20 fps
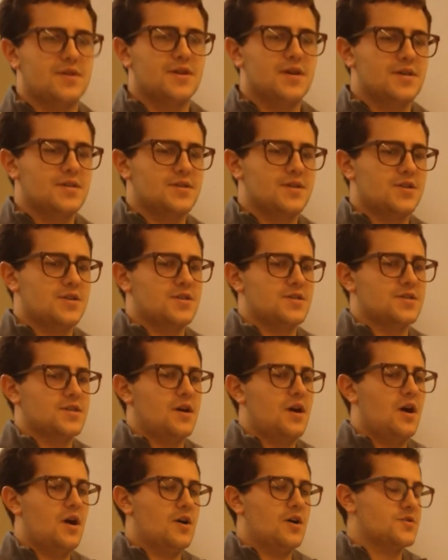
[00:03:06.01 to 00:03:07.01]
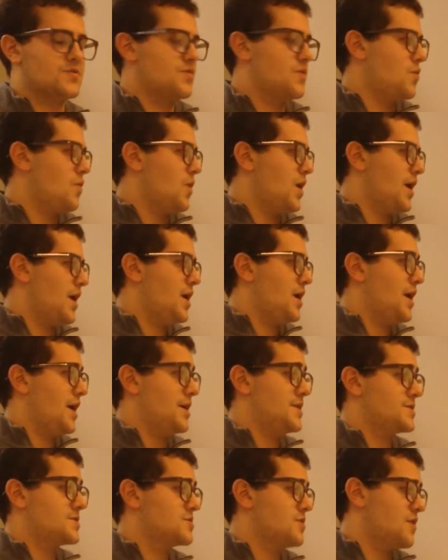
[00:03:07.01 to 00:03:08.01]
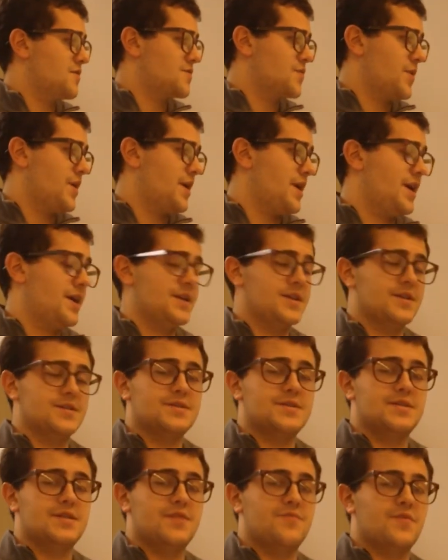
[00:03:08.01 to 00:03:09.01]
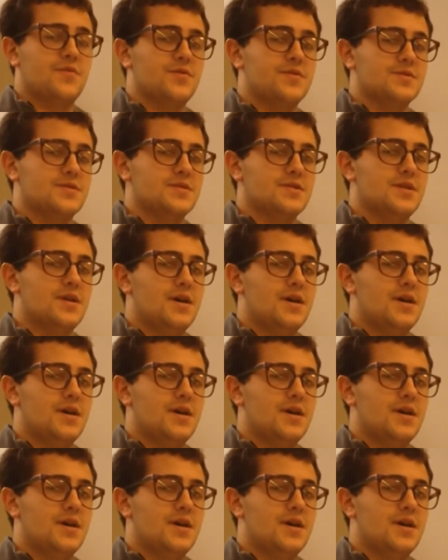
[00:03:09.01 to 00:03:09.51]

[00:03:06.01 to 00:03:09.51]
such as hardware and software and its difference.